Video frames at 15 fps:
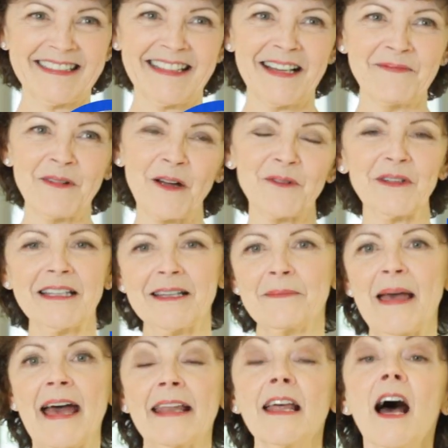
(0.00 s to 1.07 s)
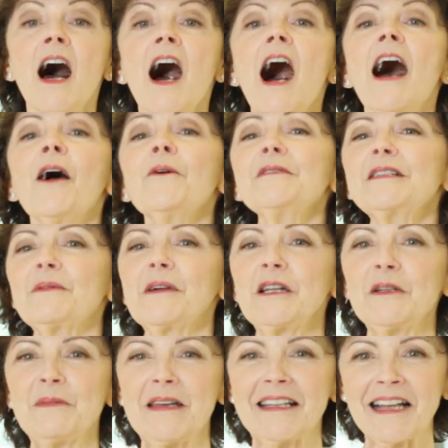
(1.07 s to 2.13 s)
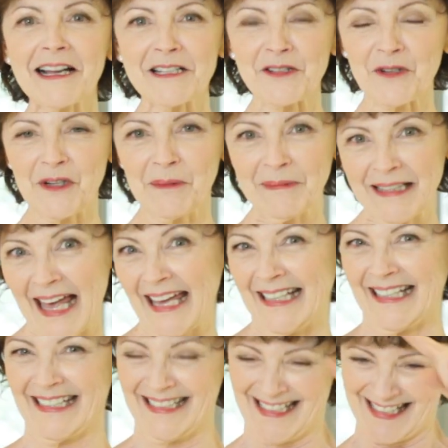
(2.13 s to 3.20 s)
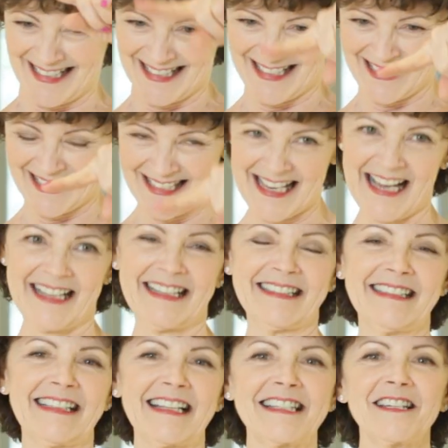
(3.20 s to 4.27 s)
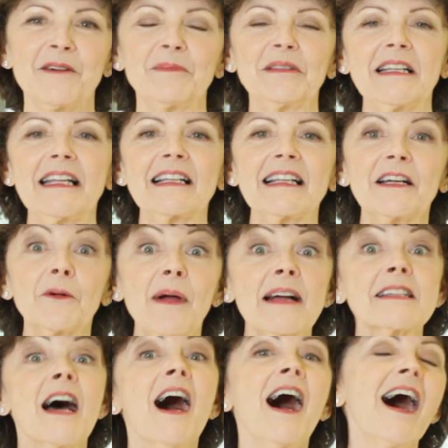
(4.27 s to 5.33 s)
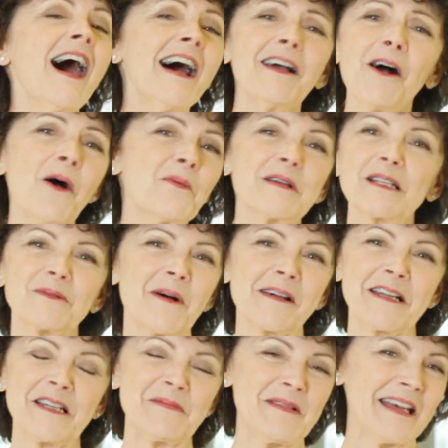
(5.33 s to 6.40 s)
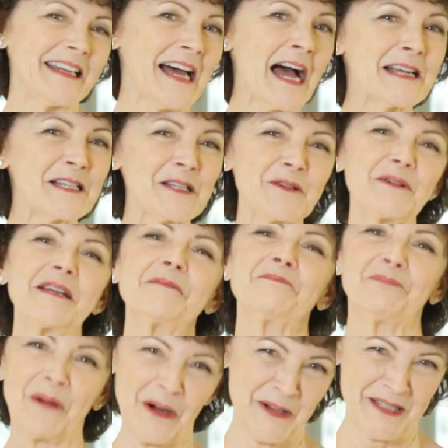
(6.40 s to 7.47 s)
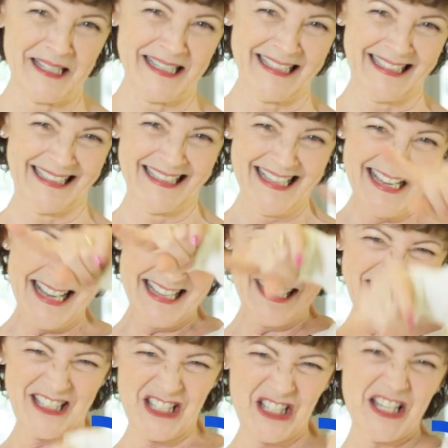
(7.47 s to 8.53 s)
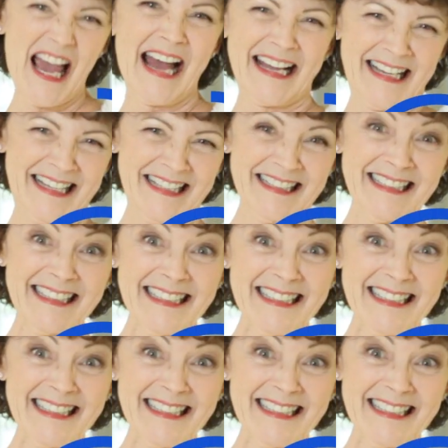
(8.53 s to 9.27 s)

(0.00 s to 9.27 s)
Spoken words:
I'm not really a man. I always wanted to be an ice cream lady. Check. That's not politically correct. I always wanted to be an ice cream person. Check.